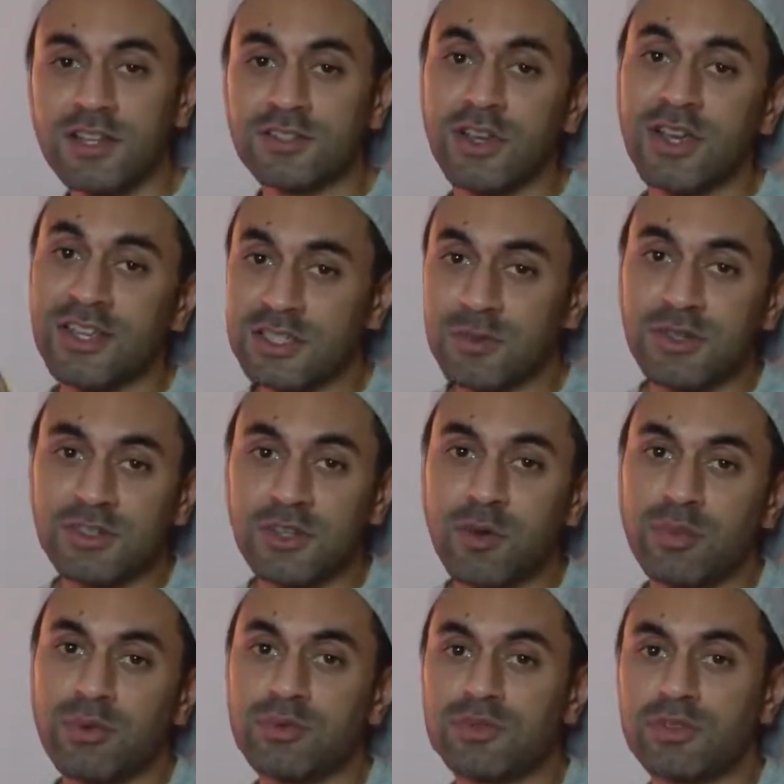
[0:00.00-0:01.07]
So here's some
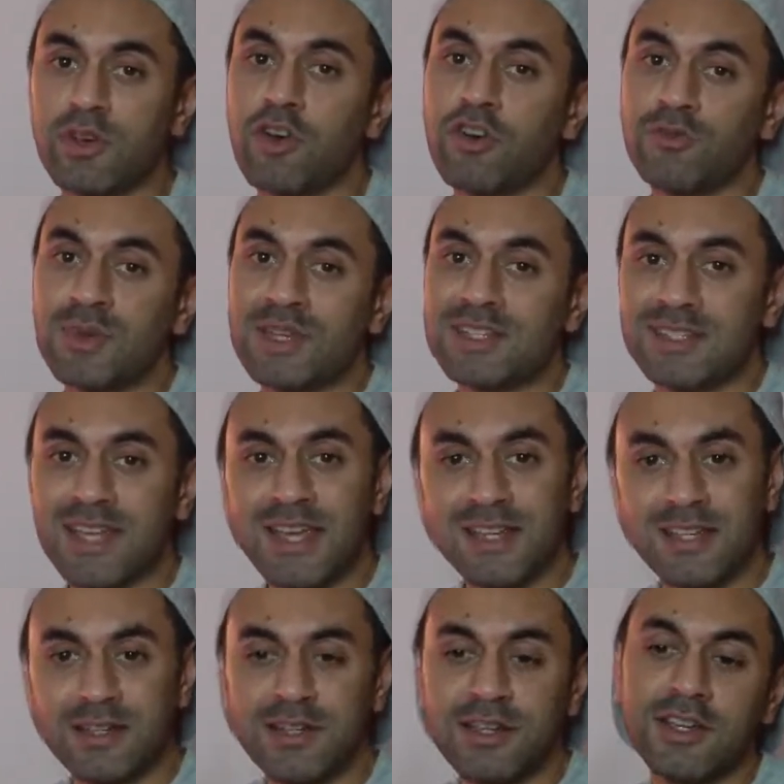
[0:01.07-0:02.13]
examples of me
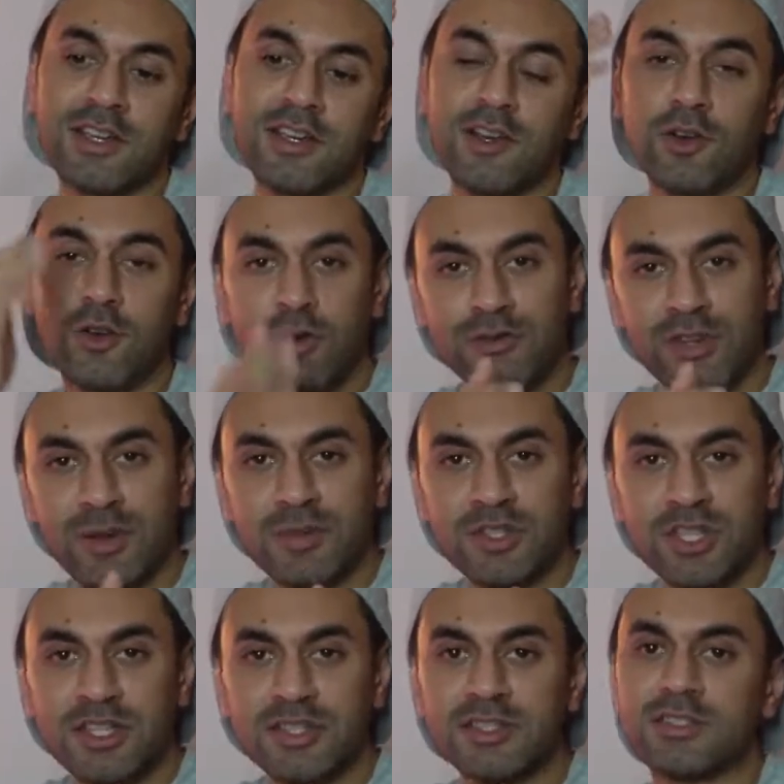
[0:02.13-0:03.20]
taking a lot of
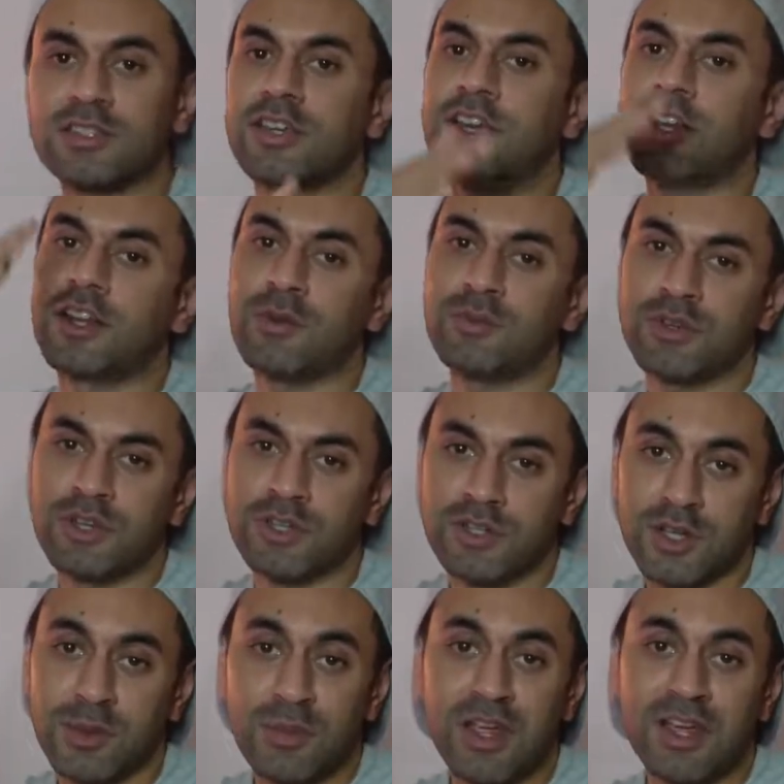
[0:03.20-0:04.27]
images, and I'm going
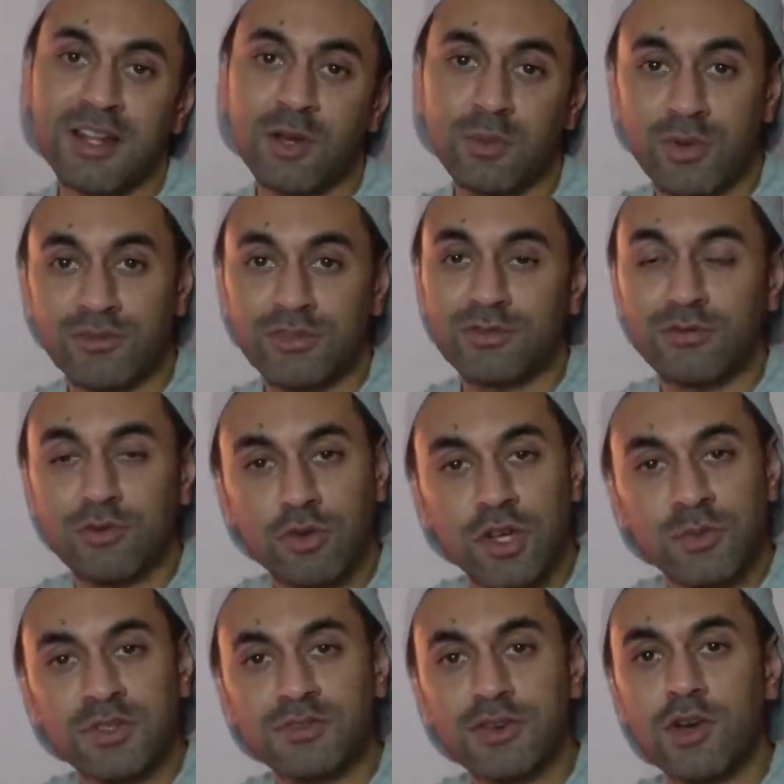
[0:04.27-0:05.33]
to compare that with the raw
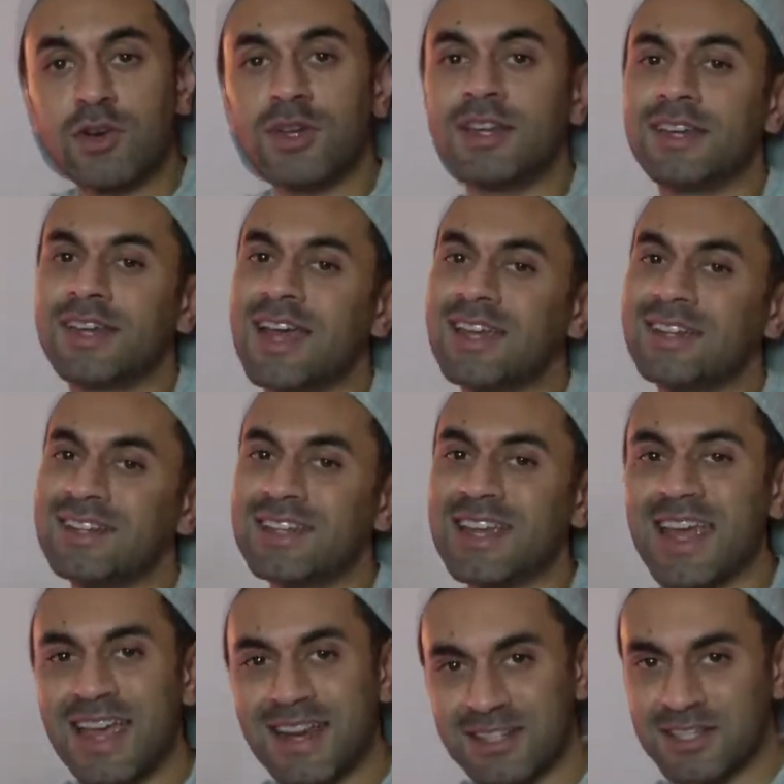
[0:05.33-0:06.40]
image file and the
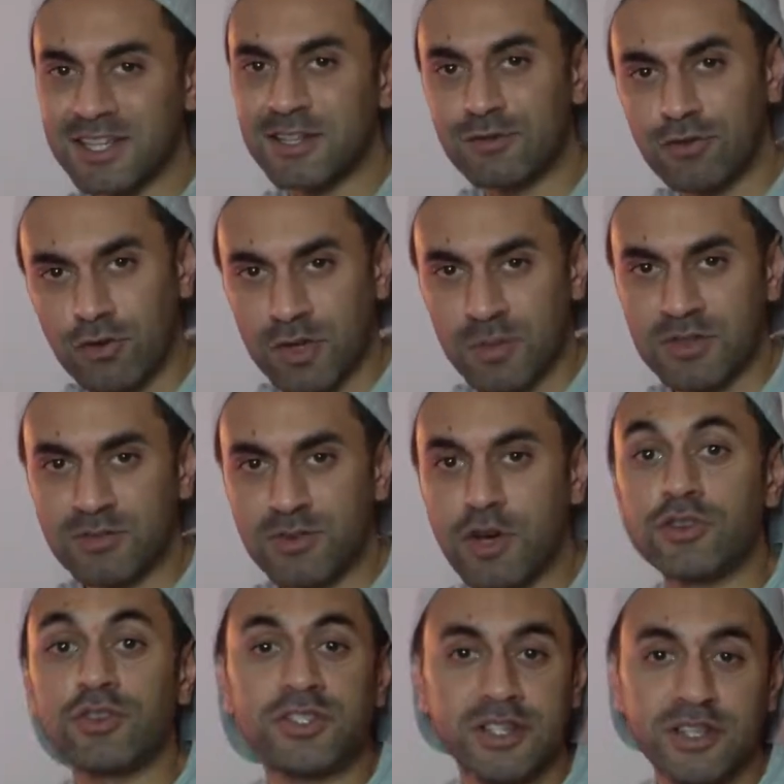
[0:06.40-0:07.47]
edited raw image
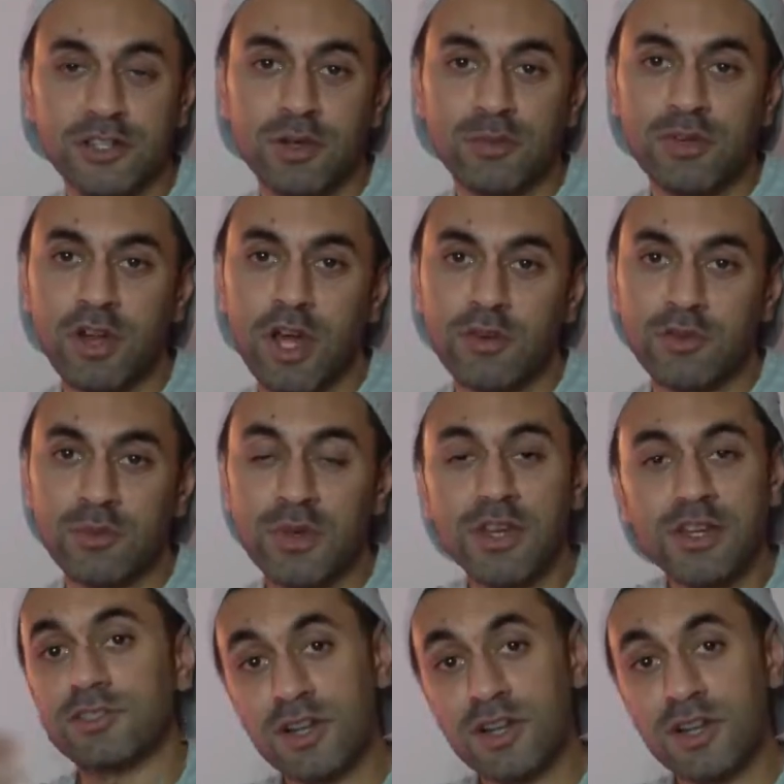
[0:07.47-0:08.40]
file using Adobe Lightroom.